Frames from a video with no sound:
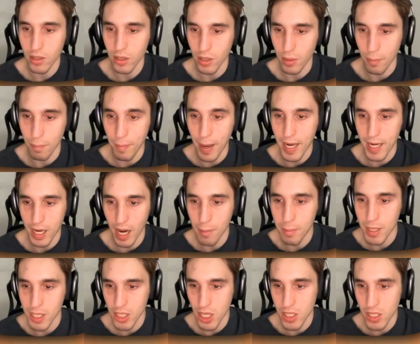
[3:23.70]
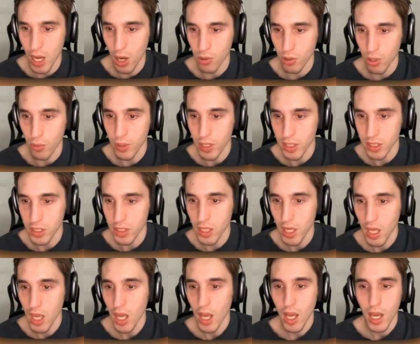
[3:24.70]
made a business out of it,
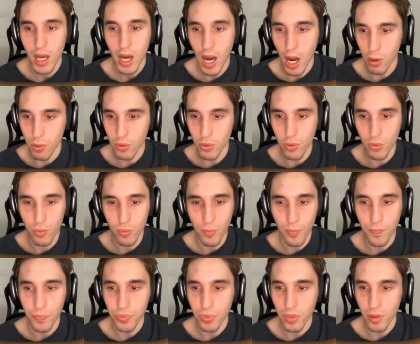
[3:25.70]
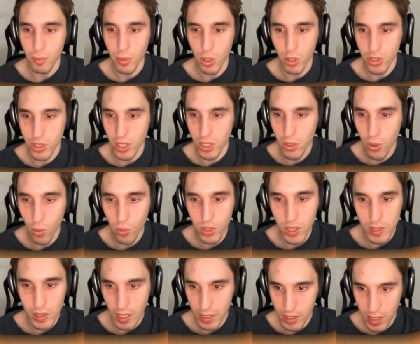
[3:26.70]
how you, because the code
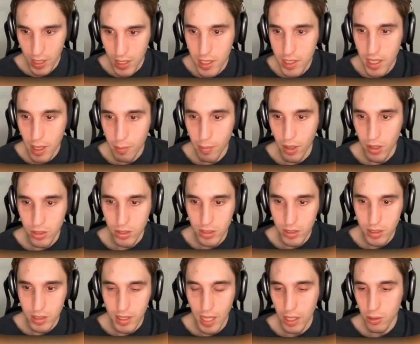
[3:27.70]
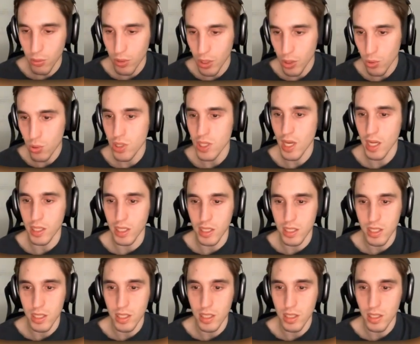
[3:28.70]
is like the easier part, then you need to sell
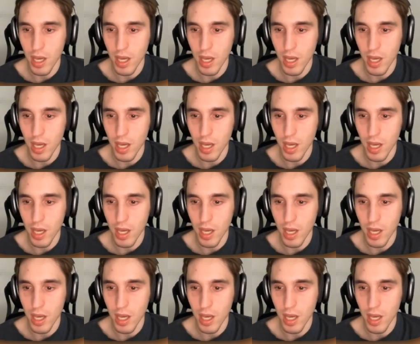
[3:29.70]
it.